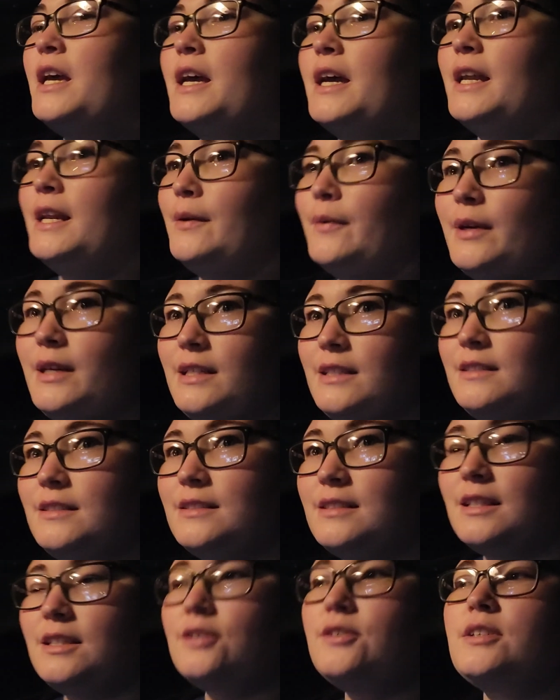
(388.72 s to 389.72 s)

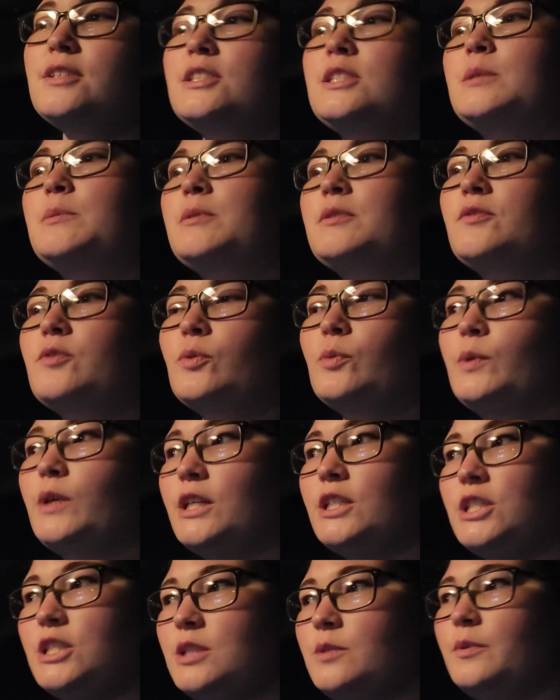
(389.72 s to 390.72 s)
anyways, thank you guys so much for
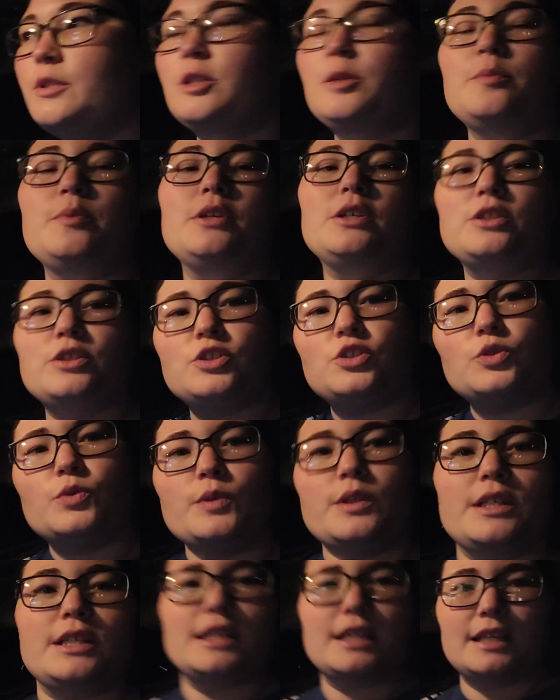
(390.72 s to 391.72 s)
watching. We hope you all
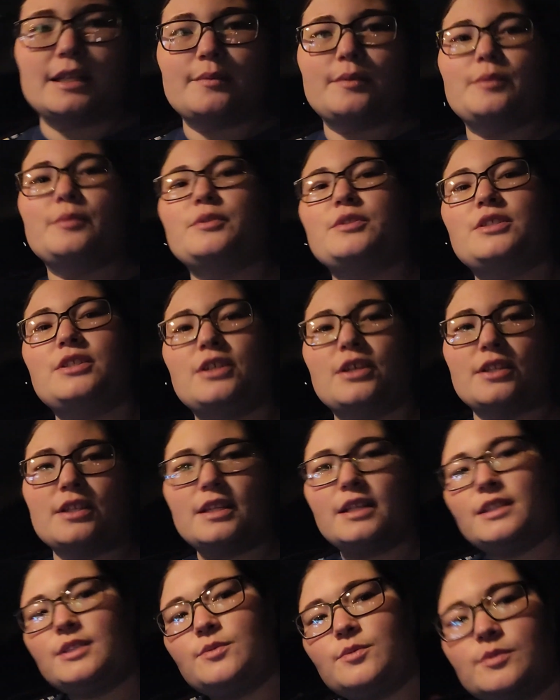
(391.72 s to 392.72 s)
enjoyed, and we will see you on the
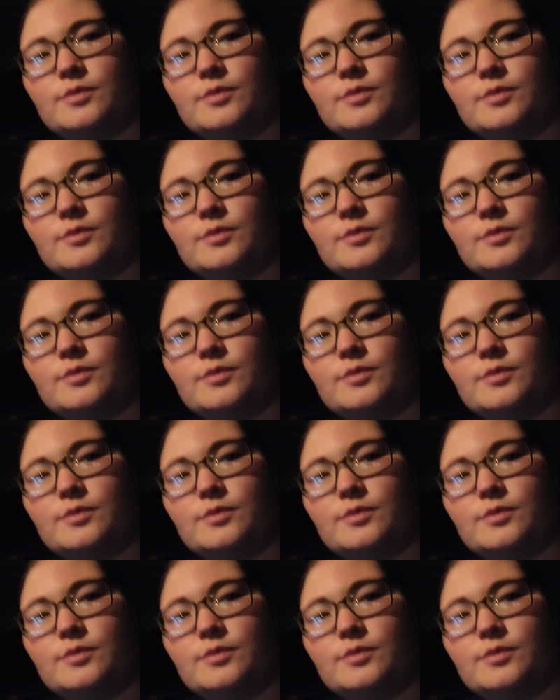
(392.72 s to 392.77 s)
next